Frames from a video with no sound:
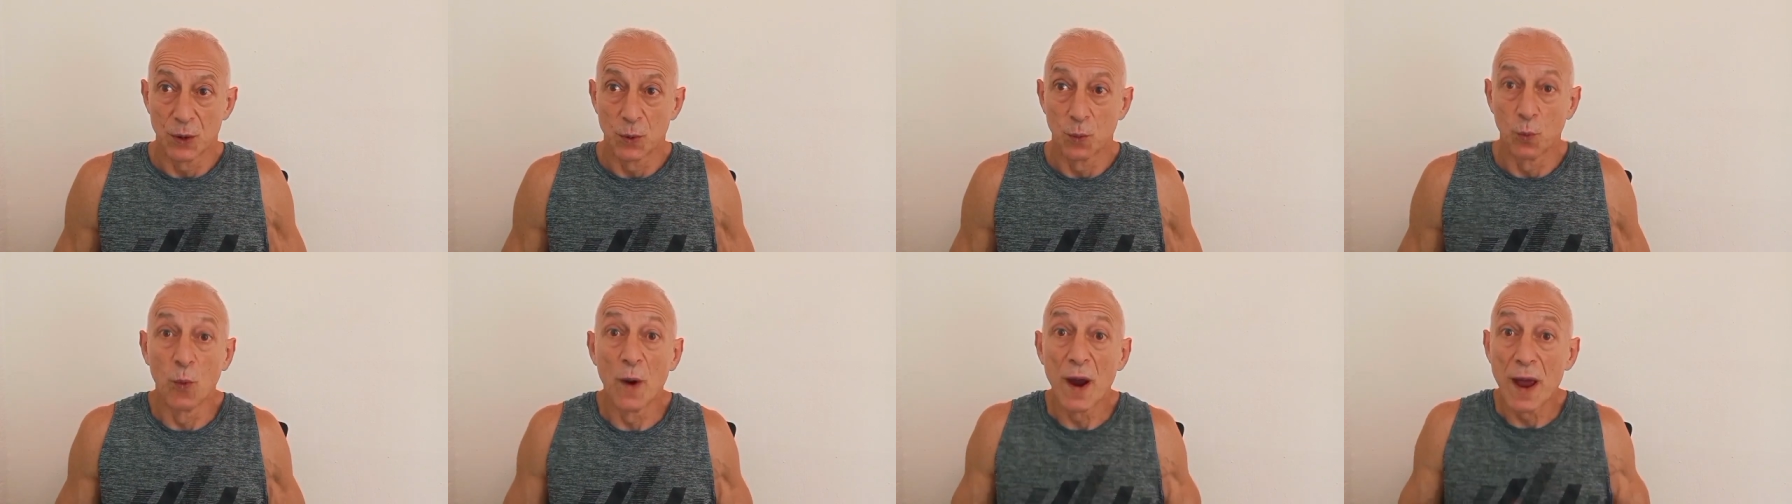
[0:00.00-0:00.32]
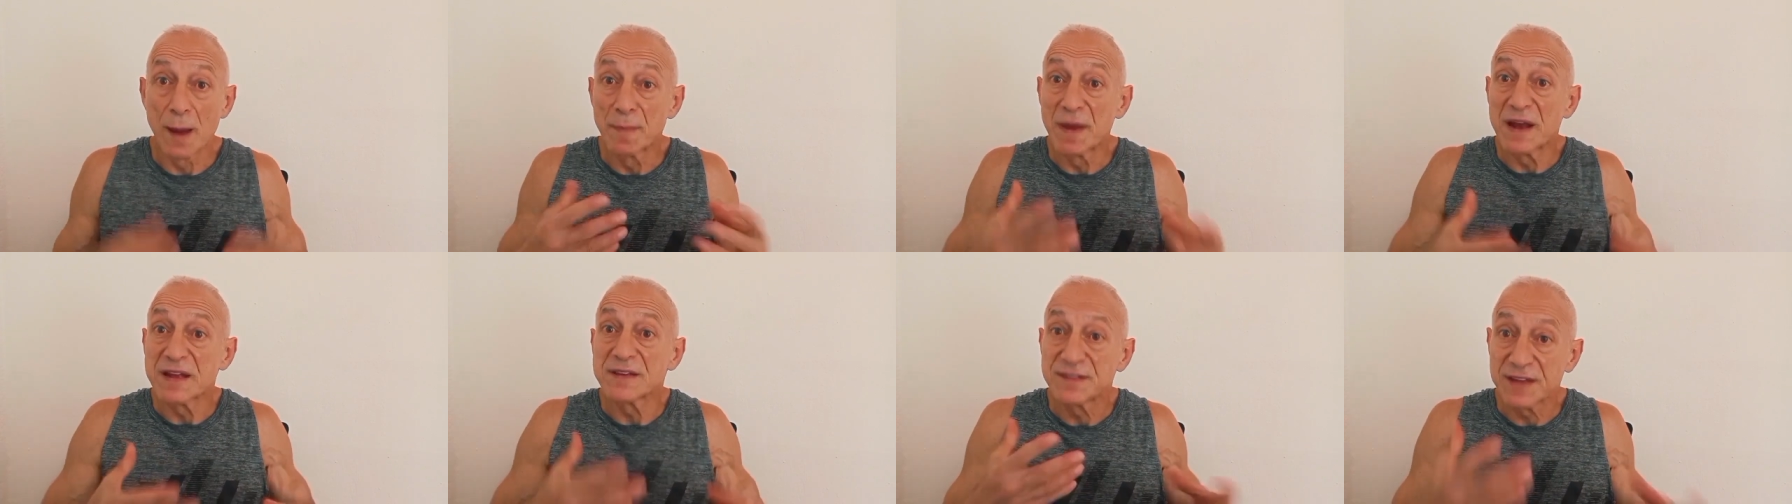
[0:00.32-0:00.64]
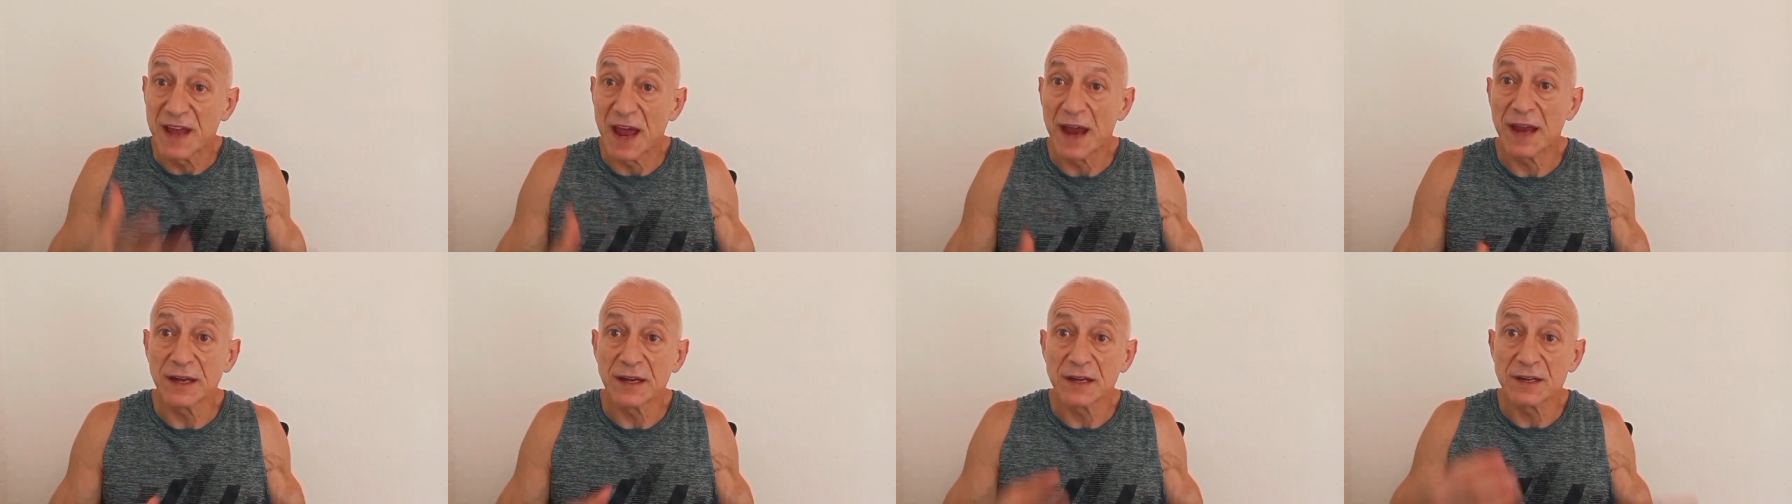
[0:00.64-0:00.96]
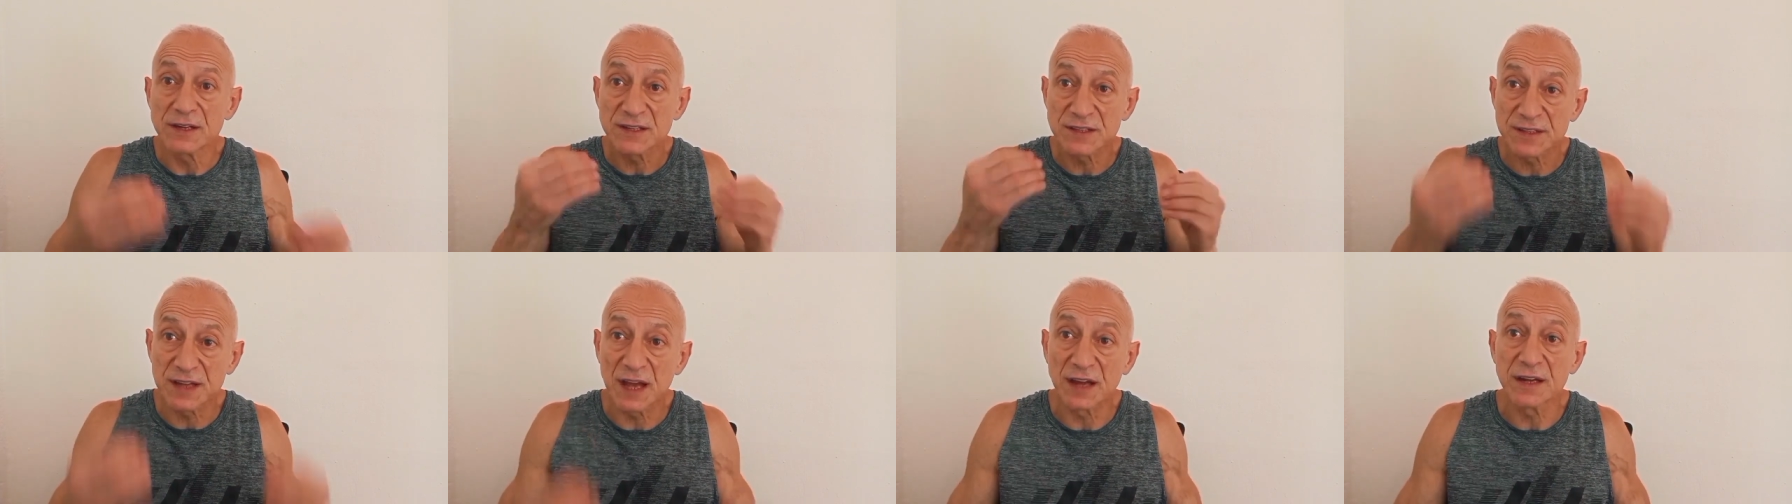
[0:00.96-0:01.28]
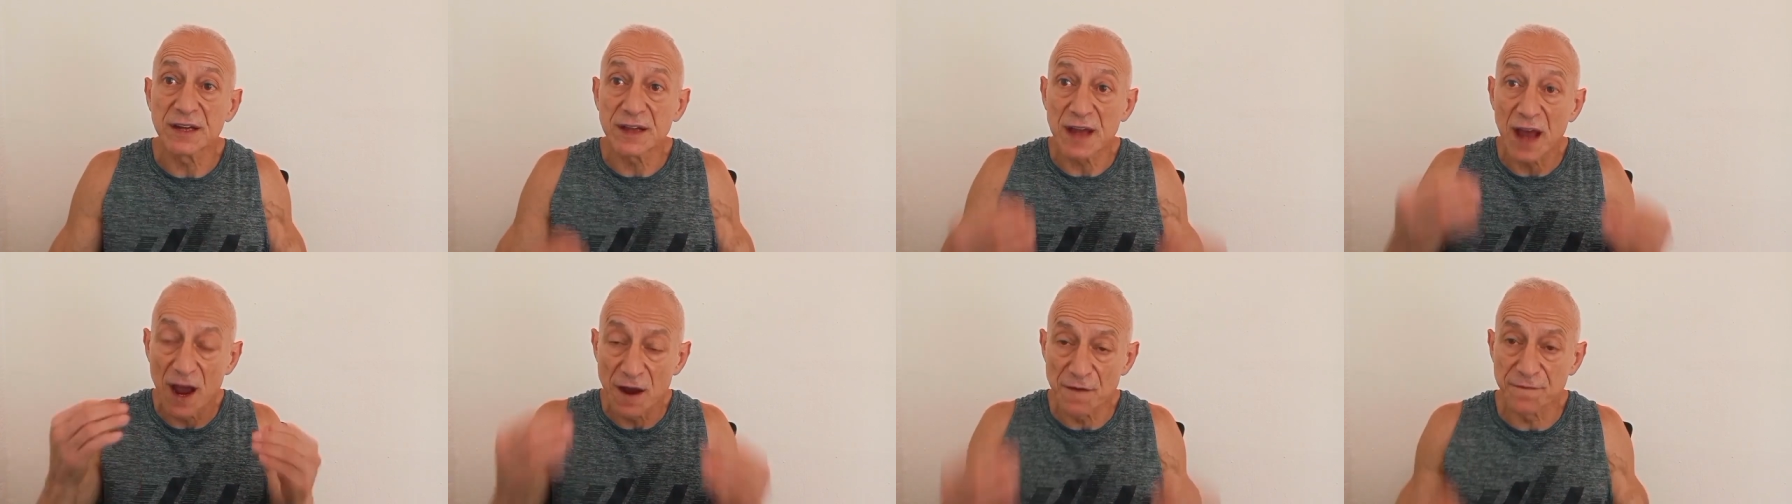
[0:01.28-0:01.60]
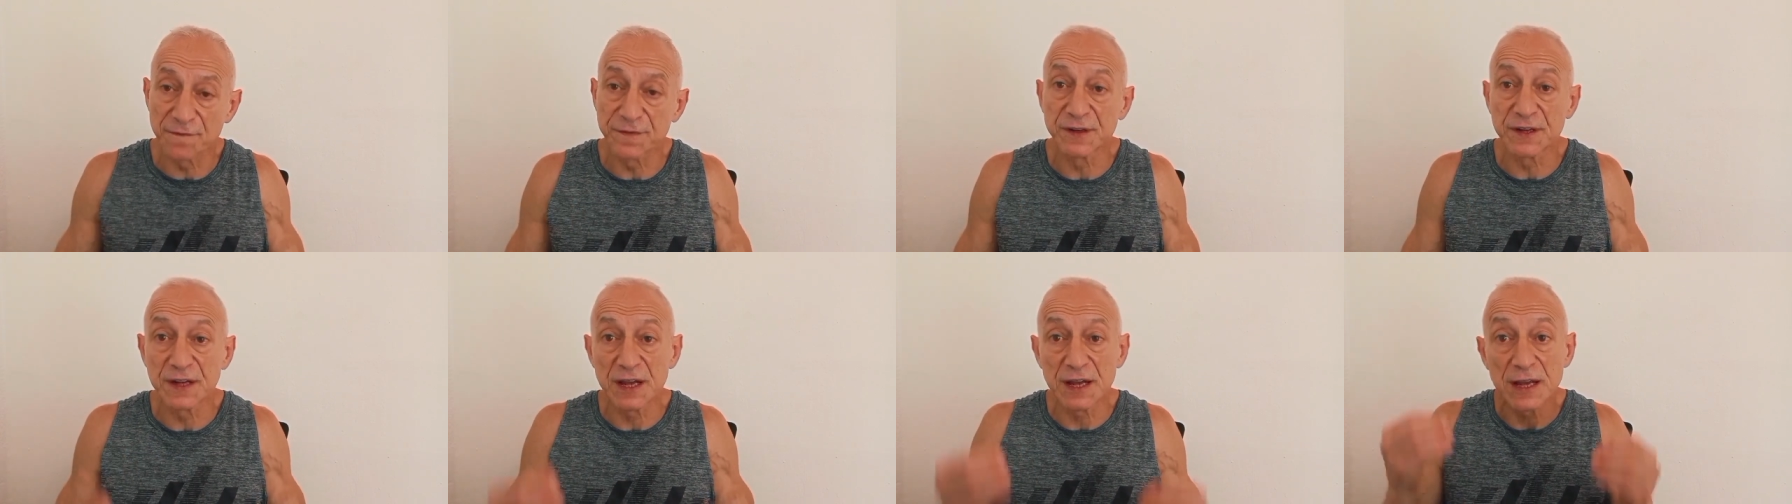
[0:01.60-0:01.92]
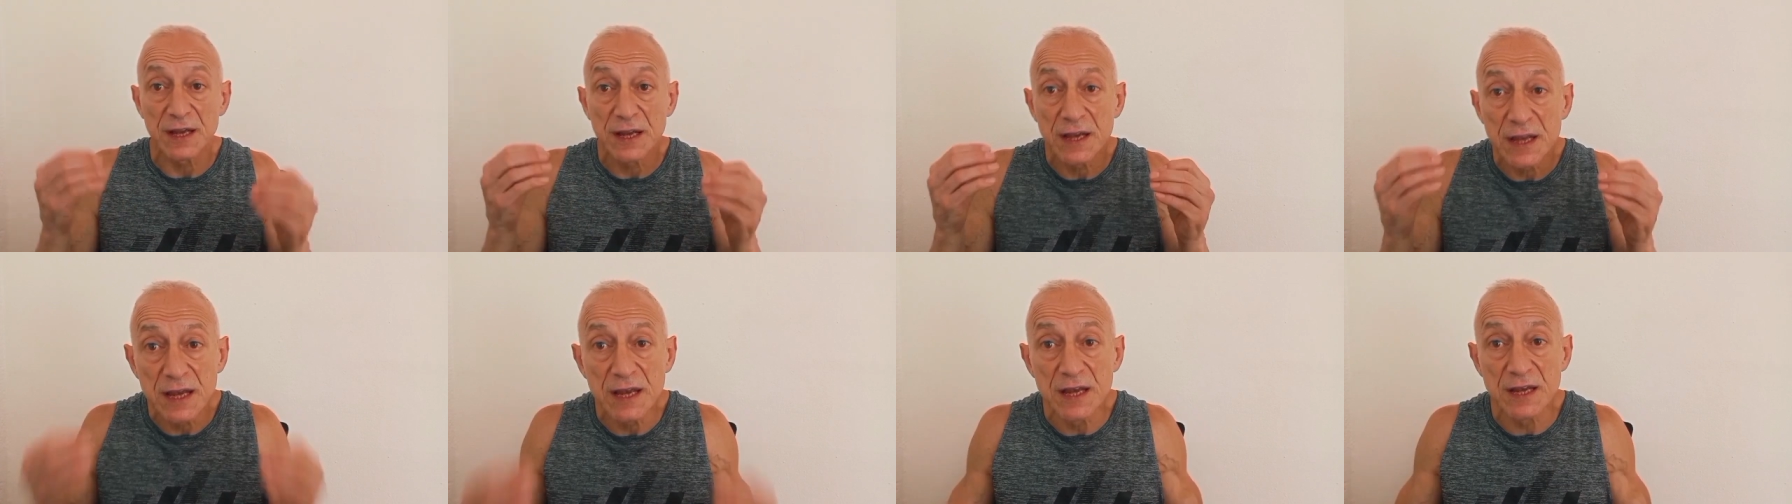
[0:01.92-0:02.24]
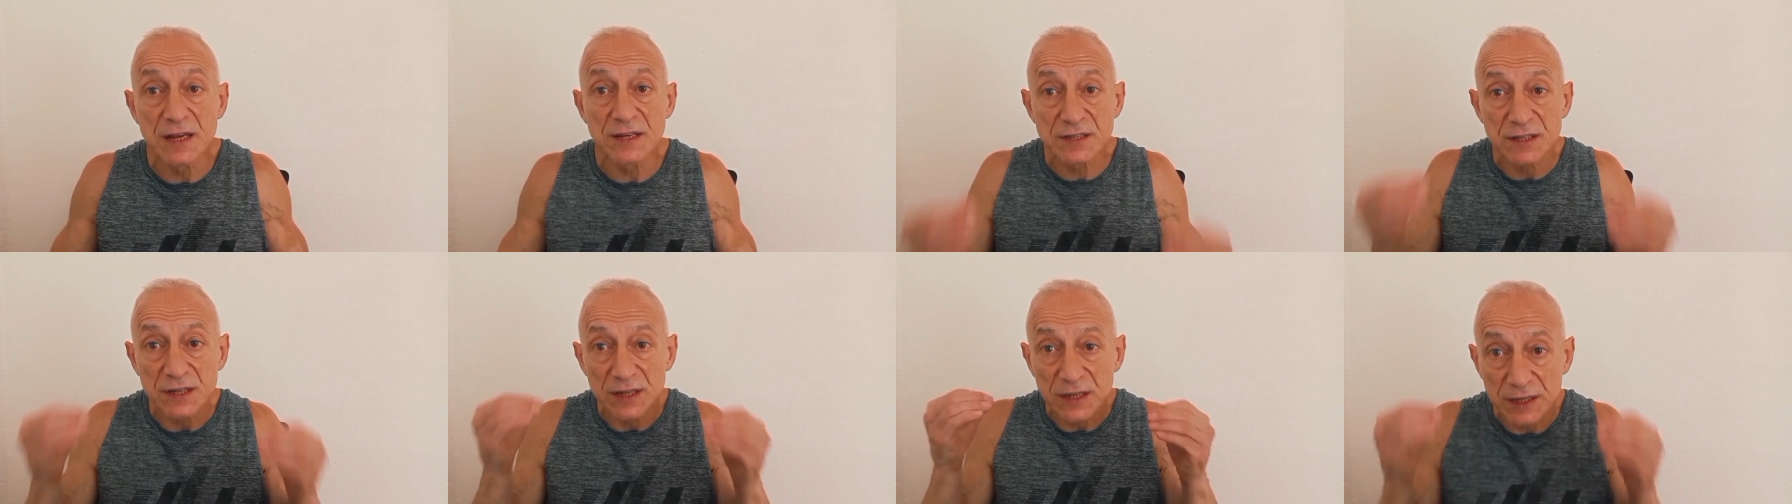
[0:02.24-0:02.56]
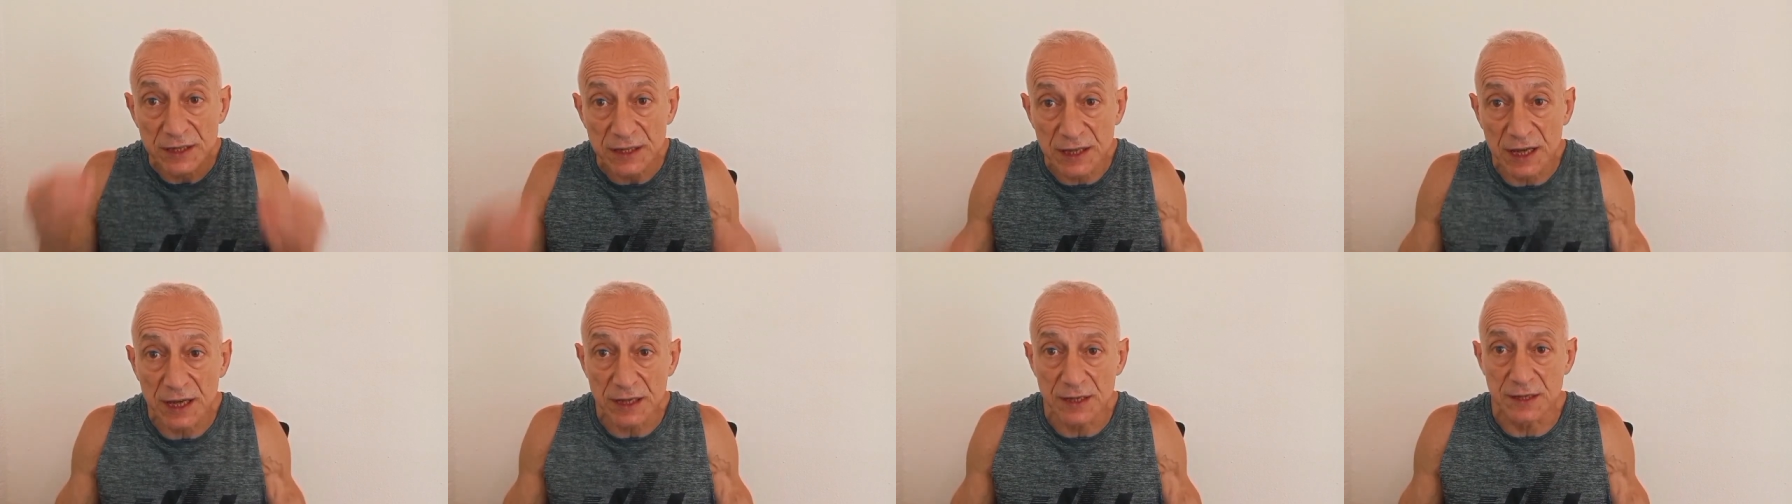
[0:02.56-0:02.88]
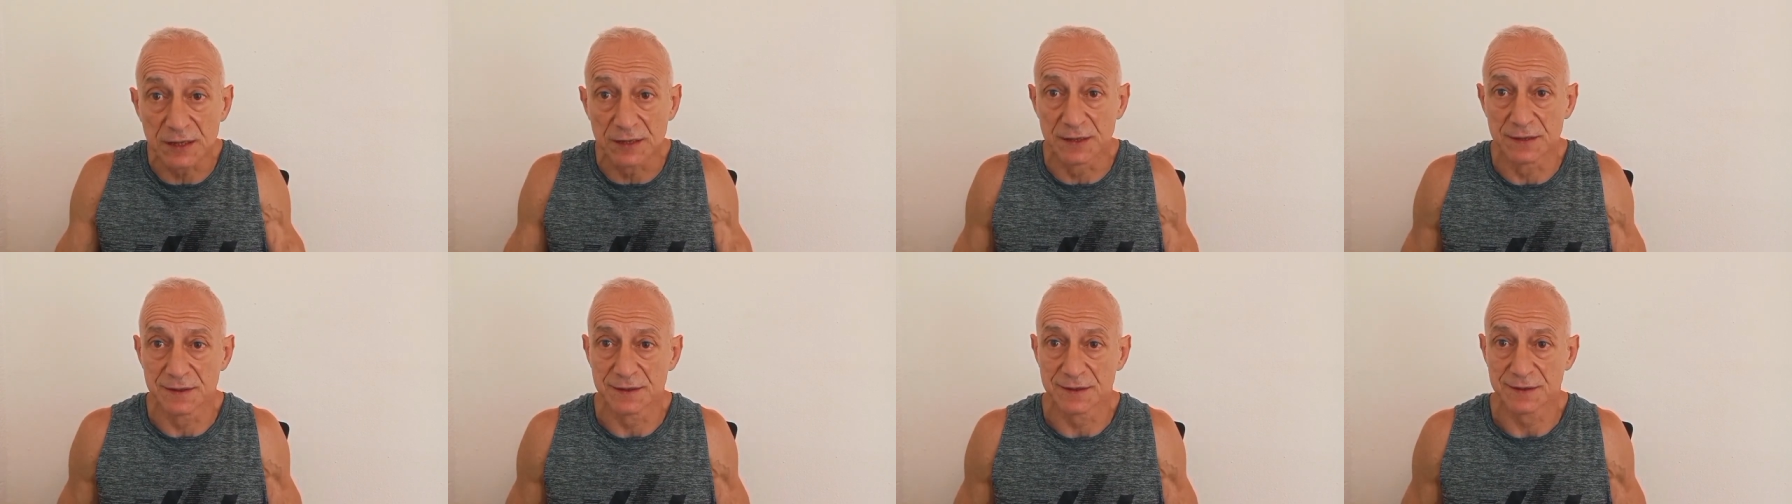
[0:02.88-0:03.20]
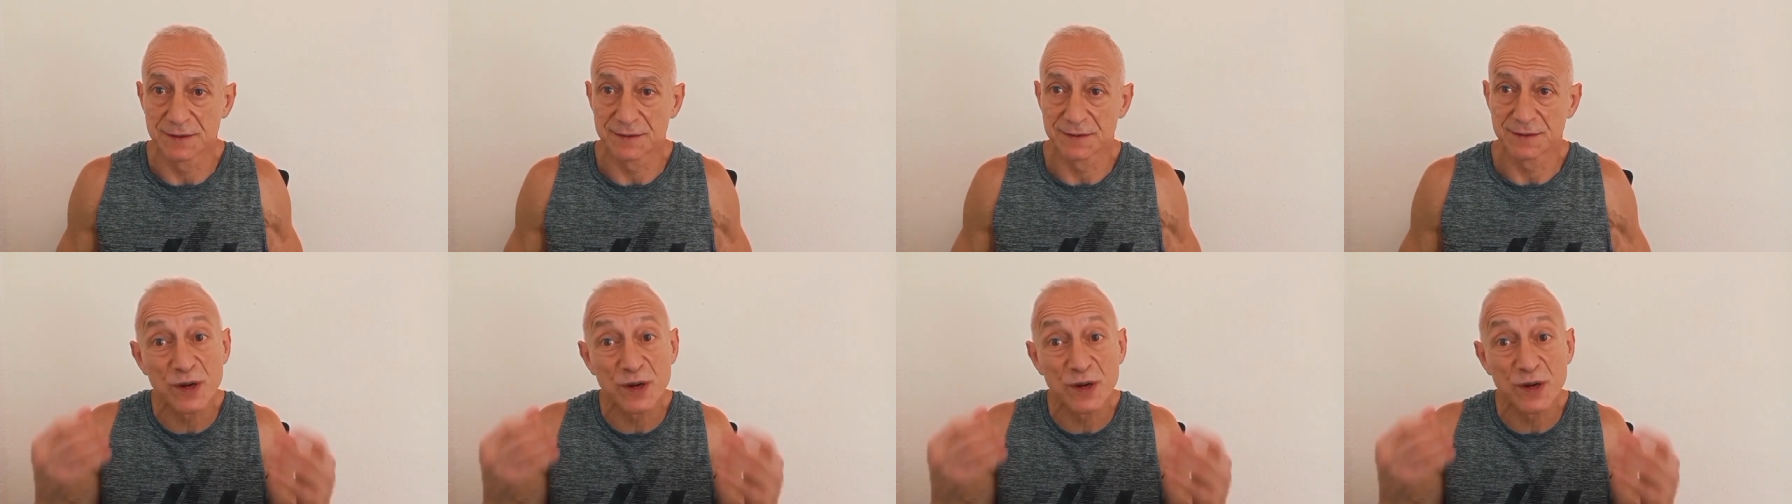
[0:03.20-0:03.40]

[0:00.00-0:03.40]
where maintaining steady effort is key.